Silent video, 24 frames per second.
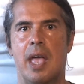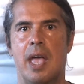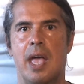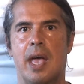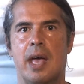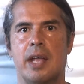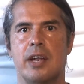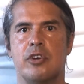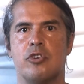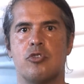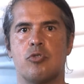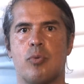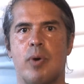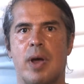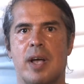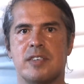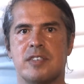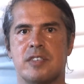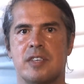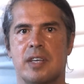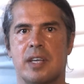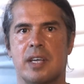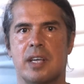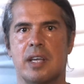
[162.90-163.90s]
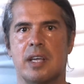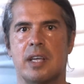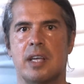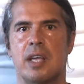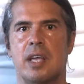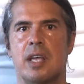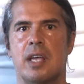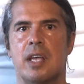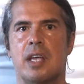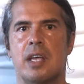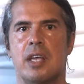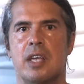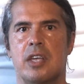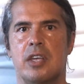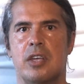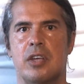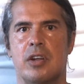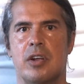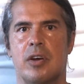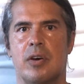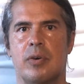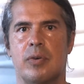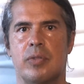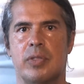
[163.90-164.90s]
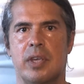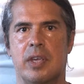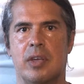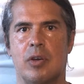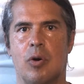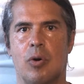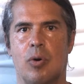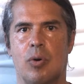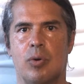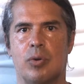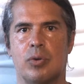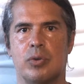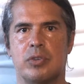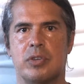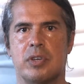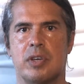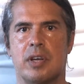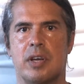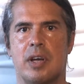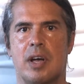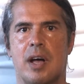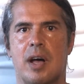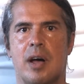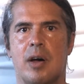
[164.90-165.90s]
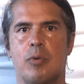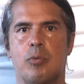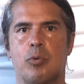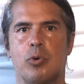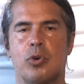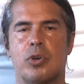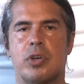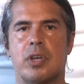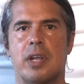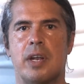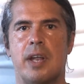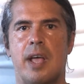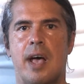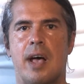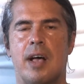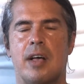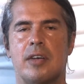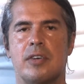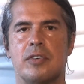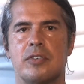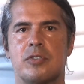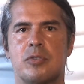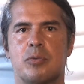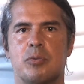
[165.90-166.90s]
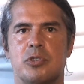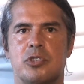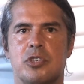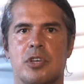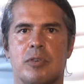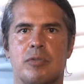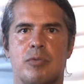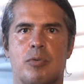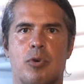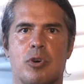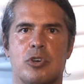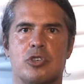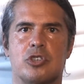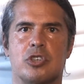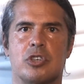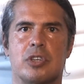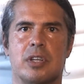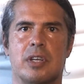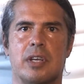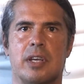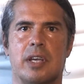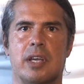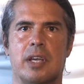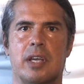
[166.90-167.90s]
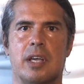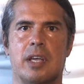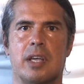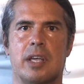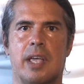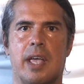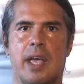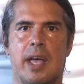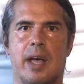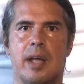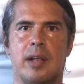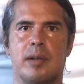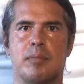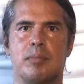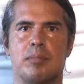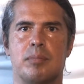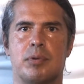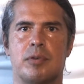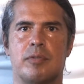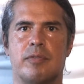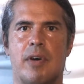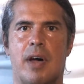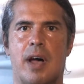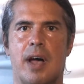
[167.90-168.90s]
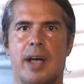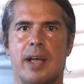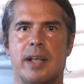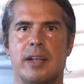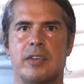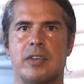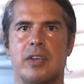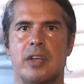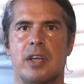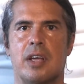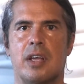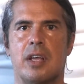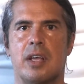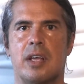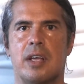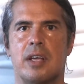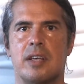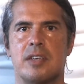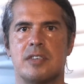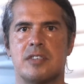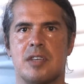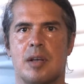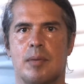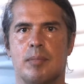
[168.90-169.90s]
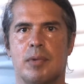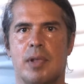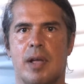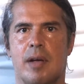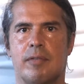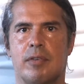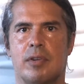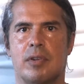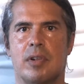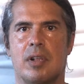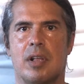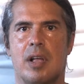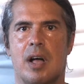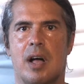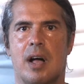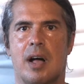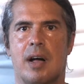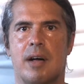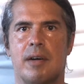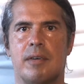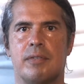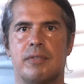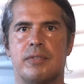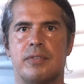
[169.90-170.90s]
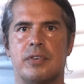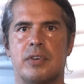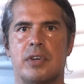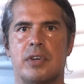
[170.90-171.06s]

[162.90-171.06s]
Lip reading: and addressing, the old root canals, which unfortunately can provide some level of